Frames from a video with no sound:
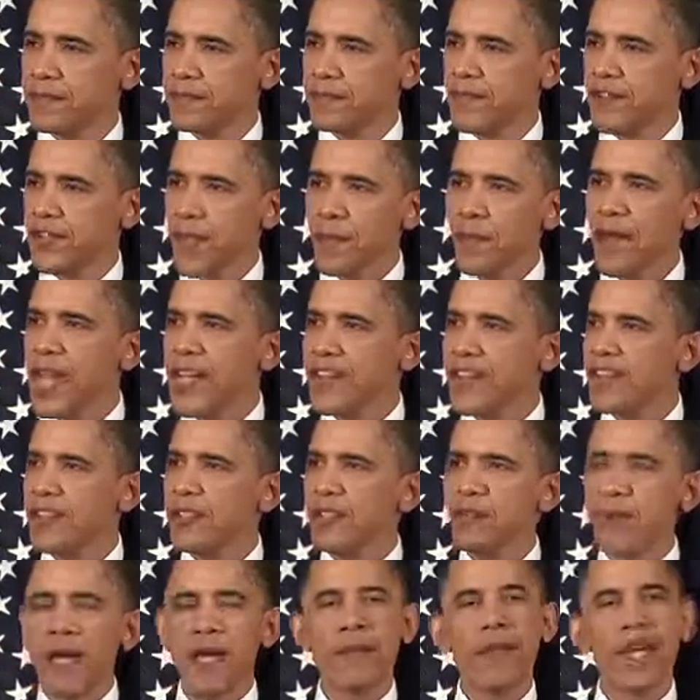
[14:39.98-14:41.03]
Some
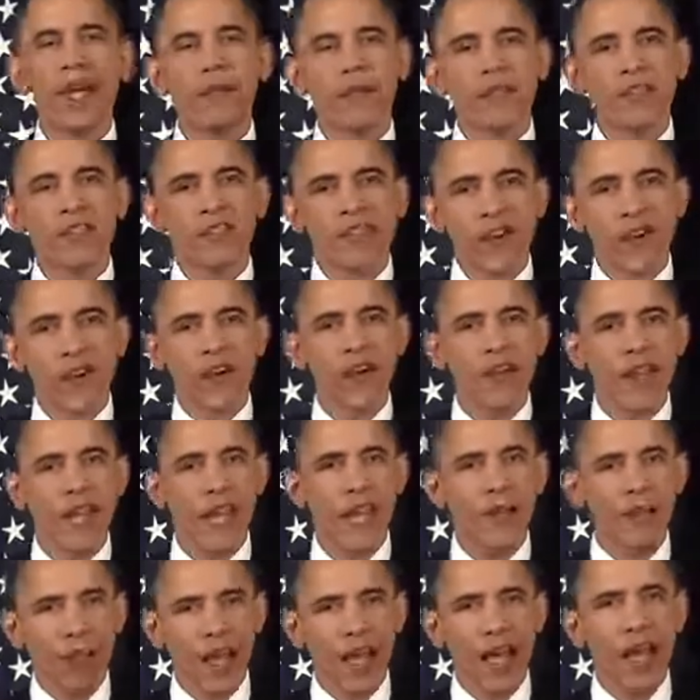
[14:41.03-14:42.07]
nations may be able to turn
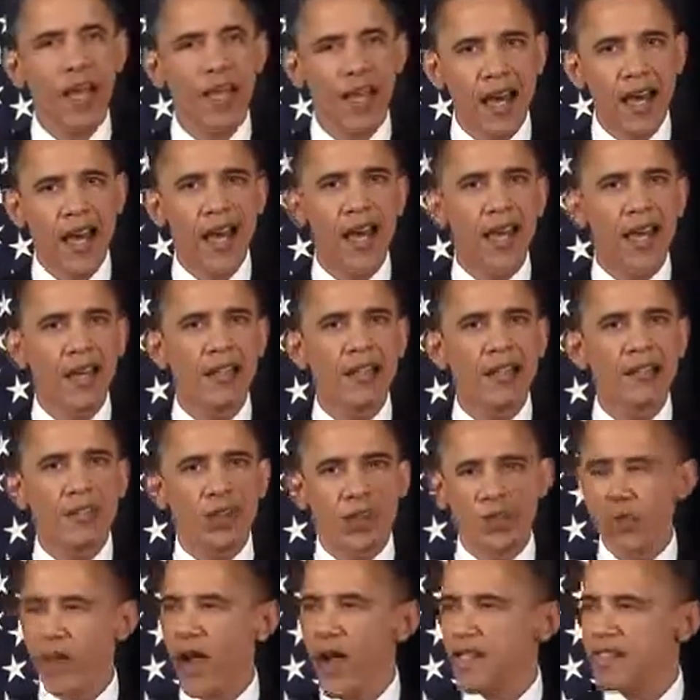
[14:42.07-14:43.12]
a blind eye to
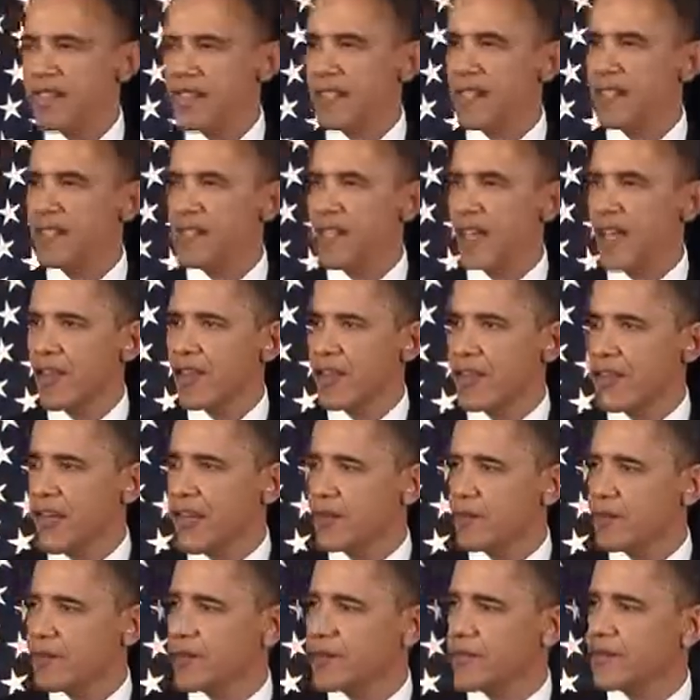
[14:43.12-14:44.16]
atrocities in other
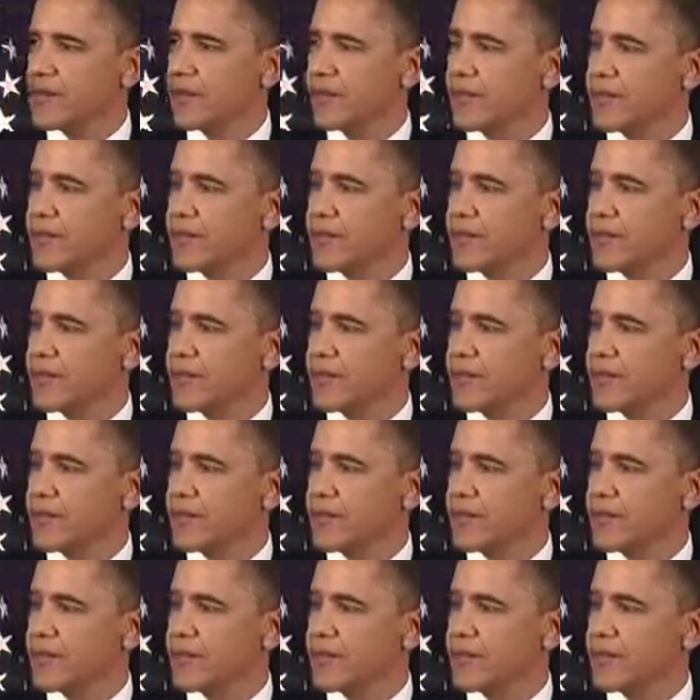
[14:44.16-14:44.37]
countries.